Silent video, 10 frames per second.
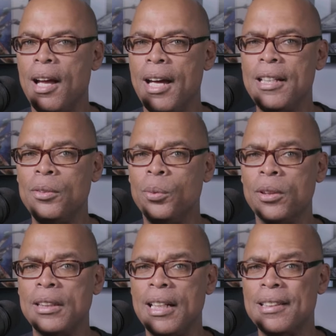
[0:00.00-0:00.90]
I didn't
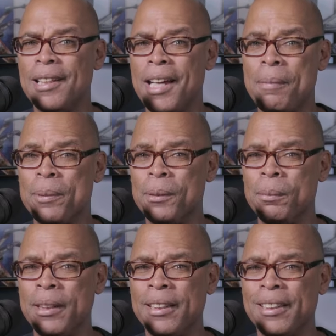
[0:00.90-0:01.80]
want that to happen to
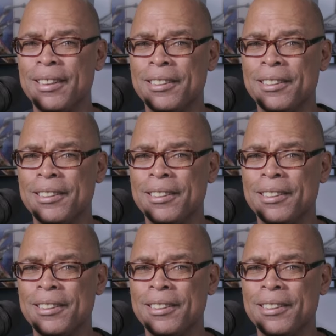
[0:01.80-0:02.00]
me.